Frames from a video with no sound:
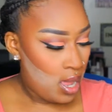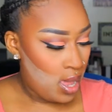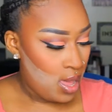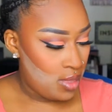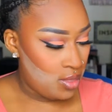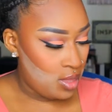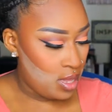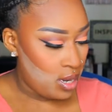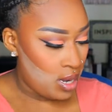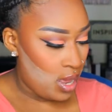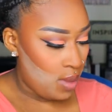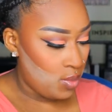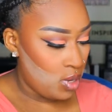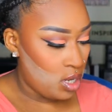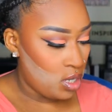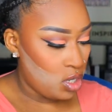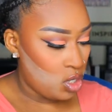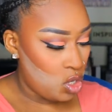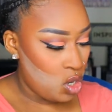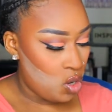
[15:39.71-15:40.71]
and then I'm
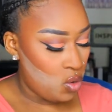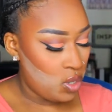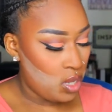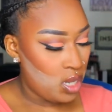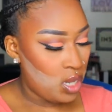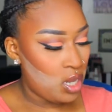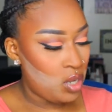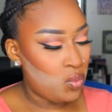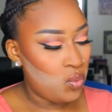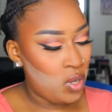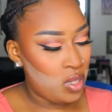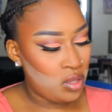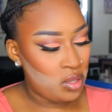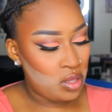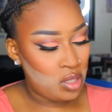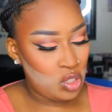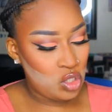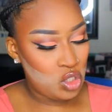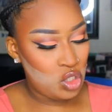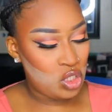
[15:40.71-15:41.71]
going to go in with
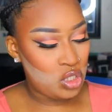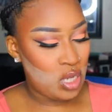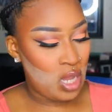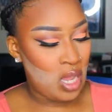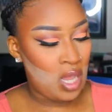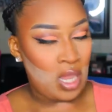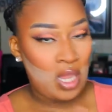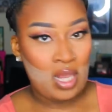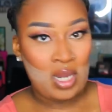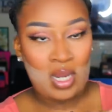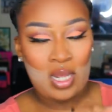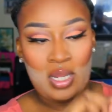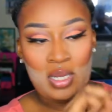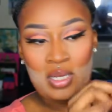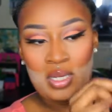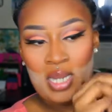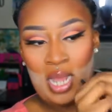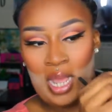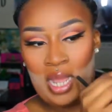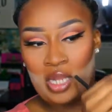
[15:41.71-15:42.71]
the shade
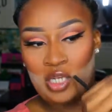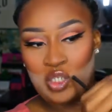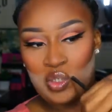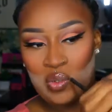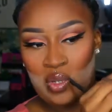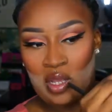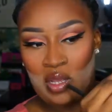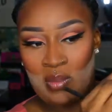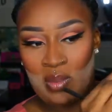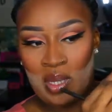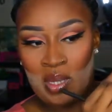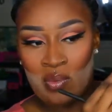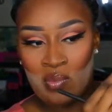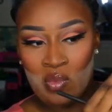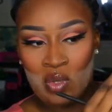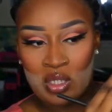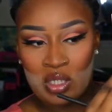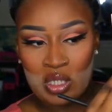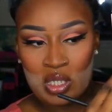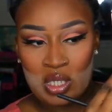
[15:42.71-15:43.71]
Daydream, in
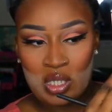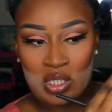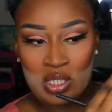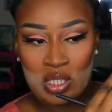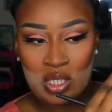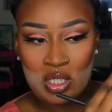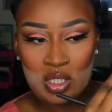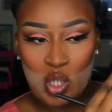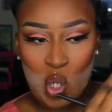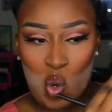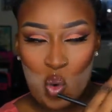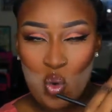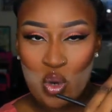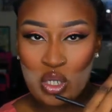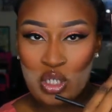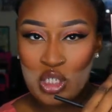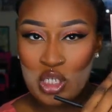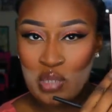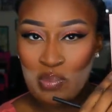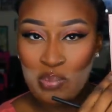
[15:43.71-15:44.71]
which is this
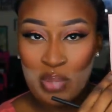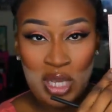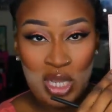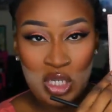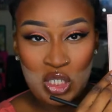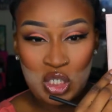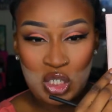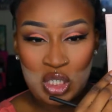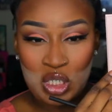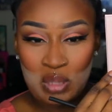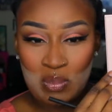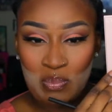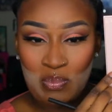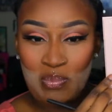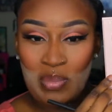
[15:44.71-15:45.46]
orangey peachy